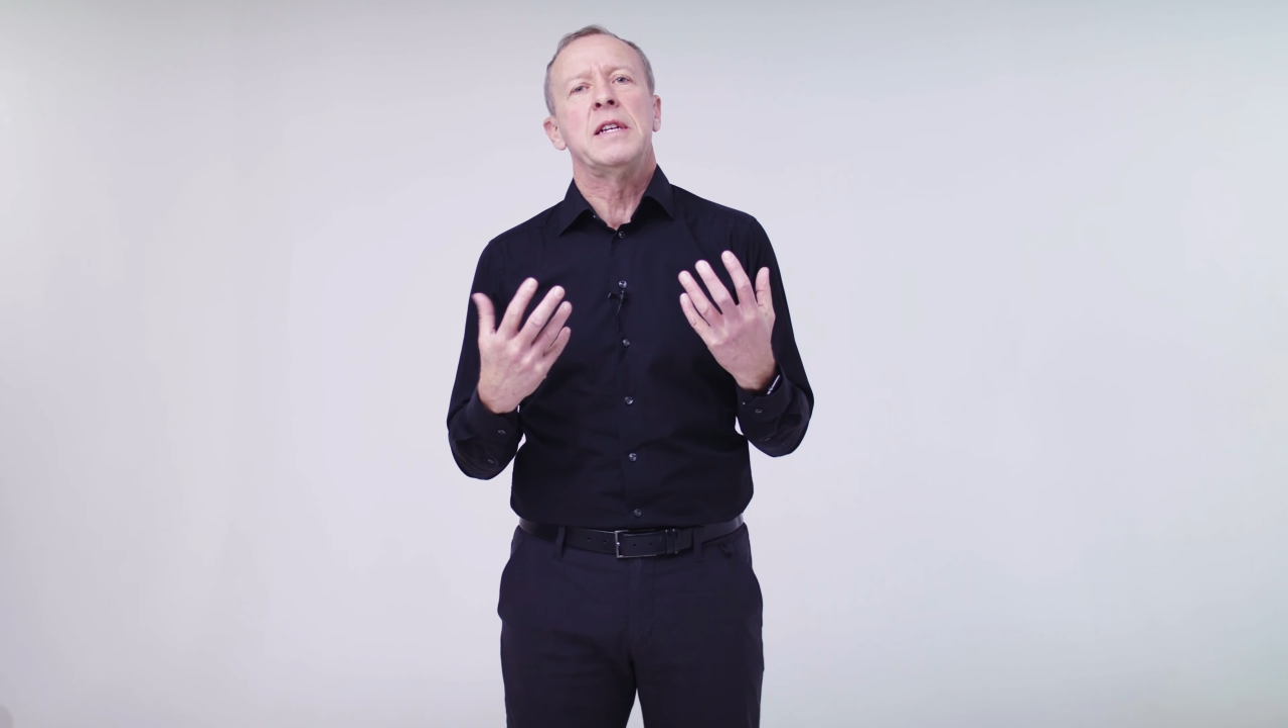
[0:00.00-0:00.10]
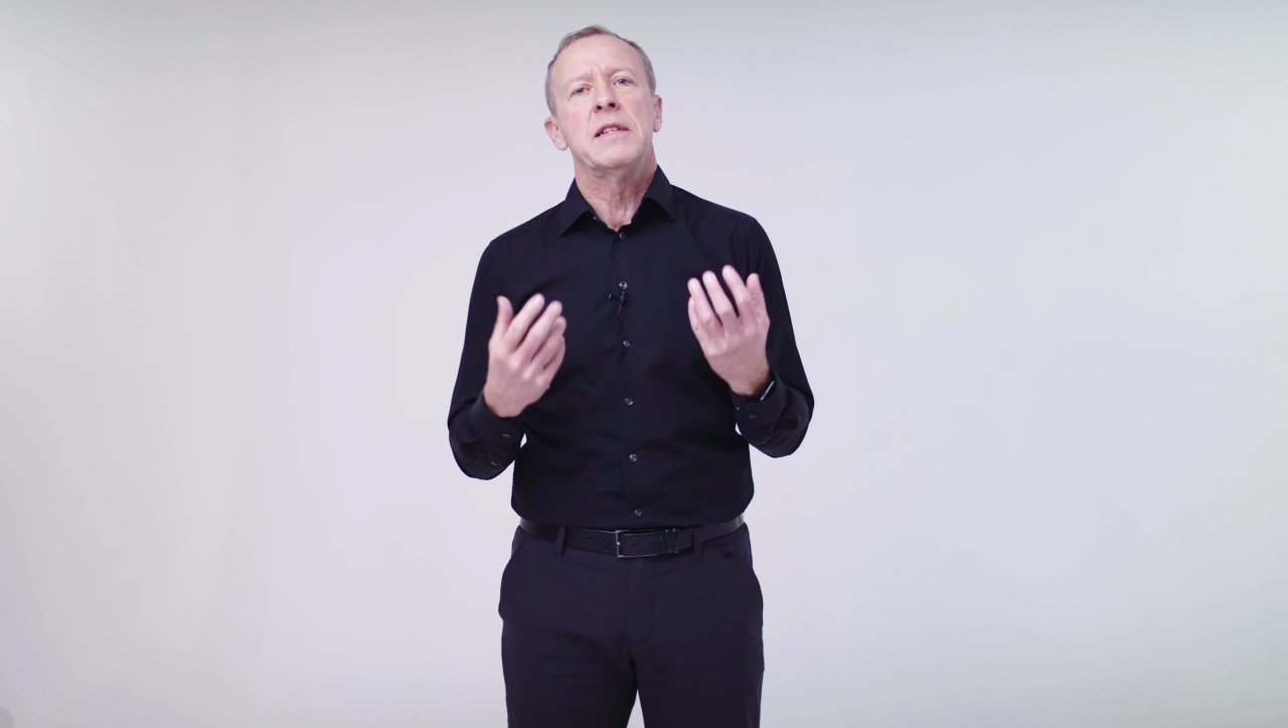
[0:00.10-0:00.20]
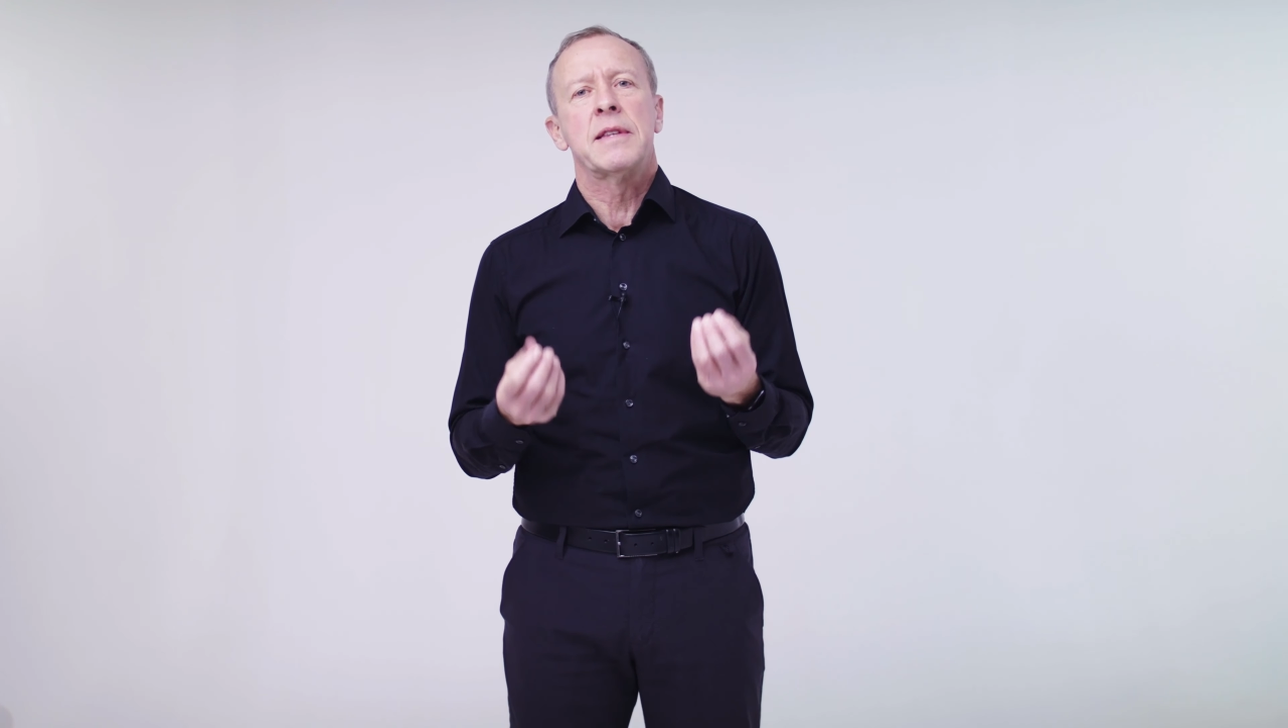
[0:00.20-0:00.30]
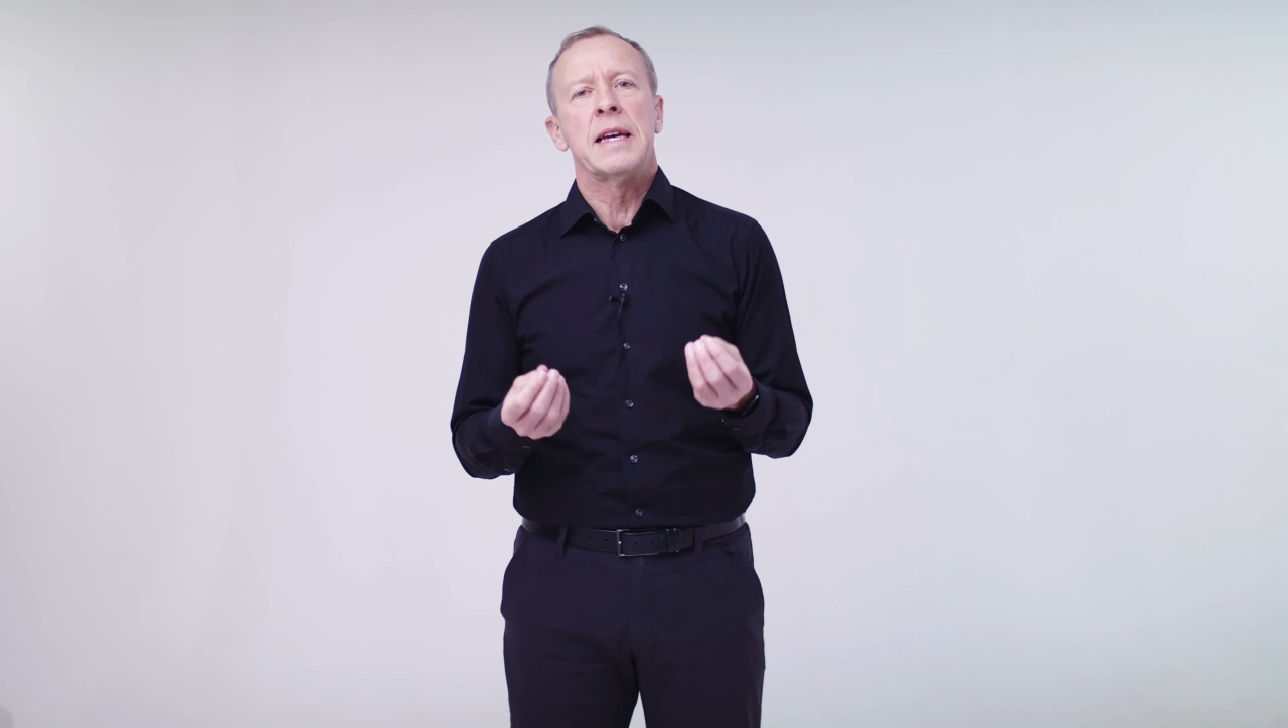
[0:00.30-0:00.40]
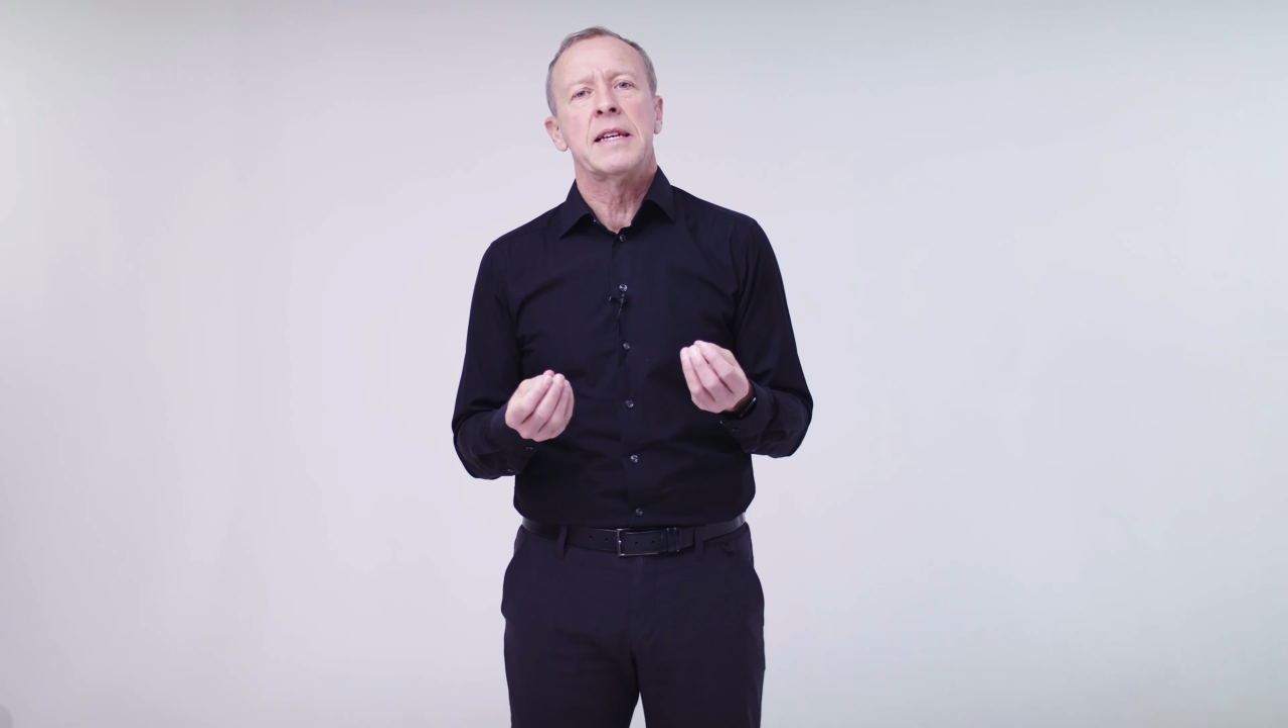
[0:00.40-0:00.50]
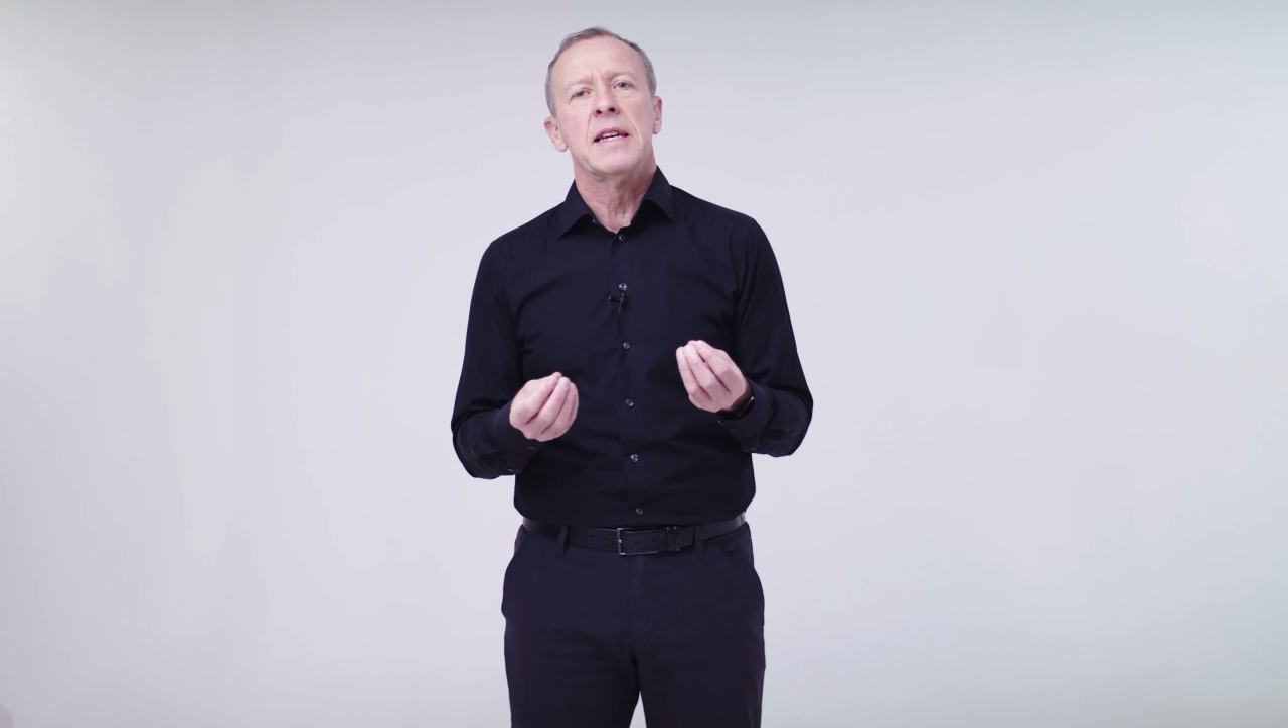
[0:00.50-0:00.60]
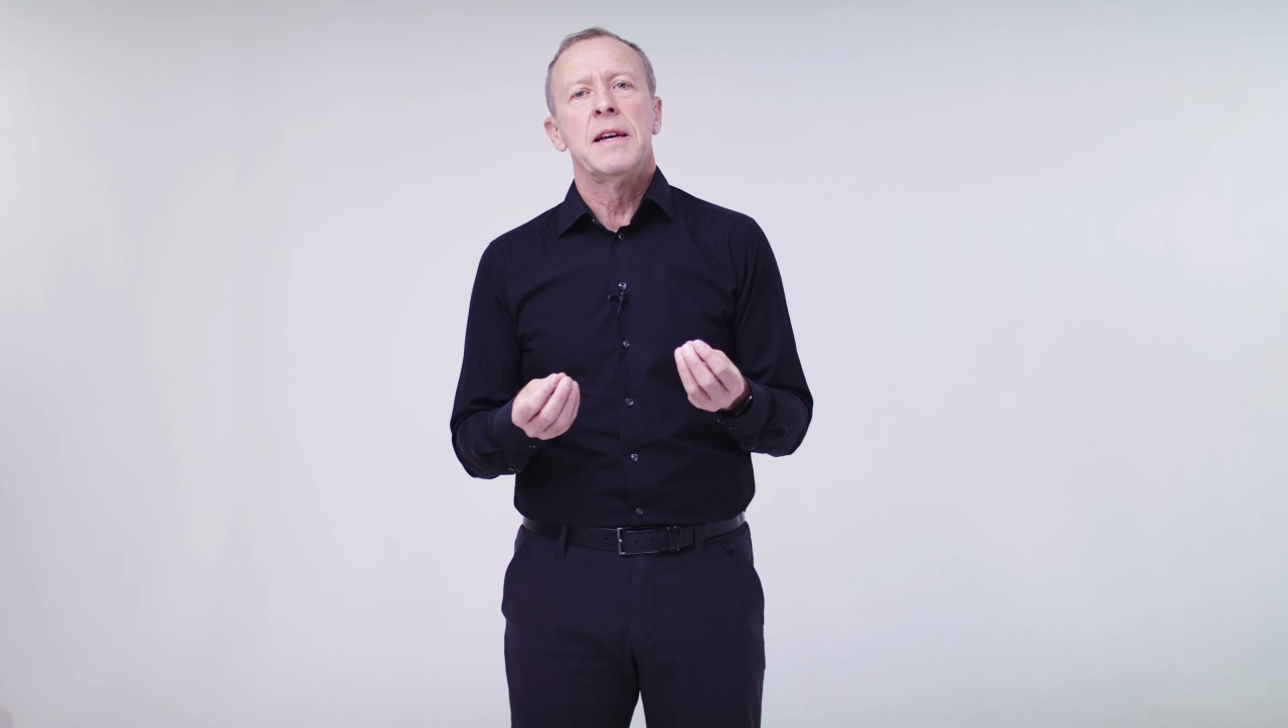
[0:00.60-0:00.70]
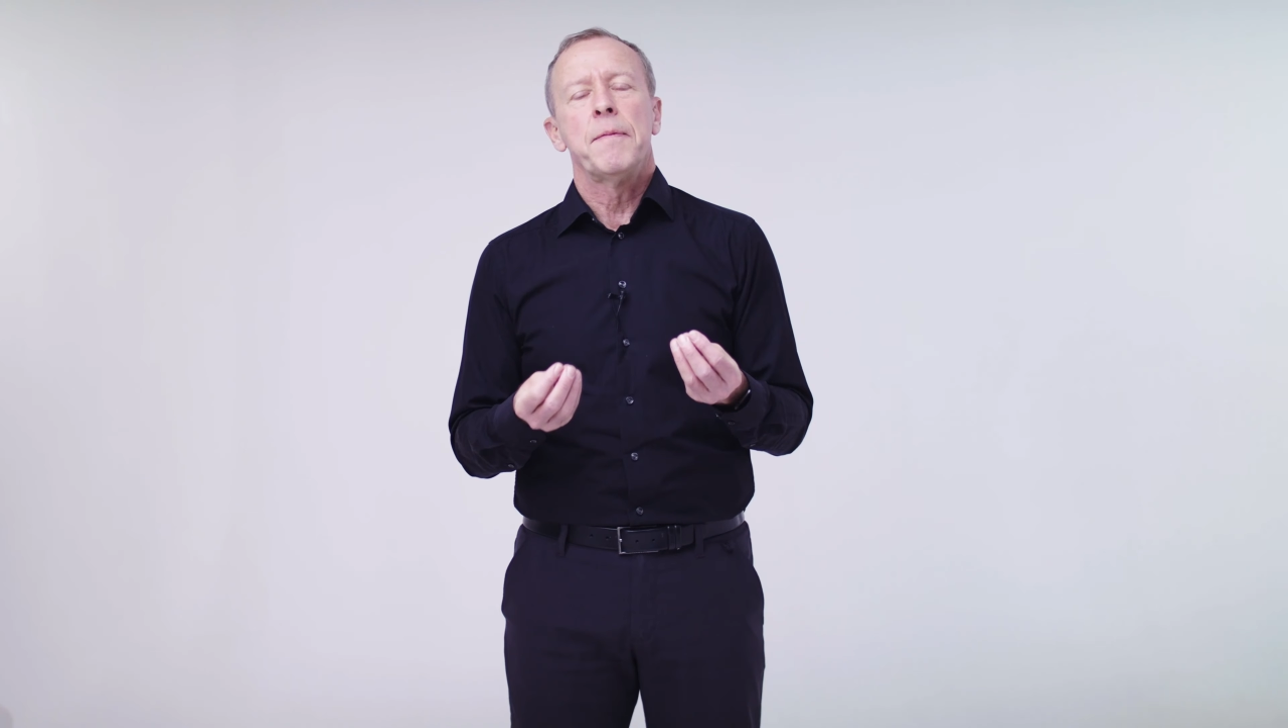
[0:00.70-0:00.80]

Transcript: these things,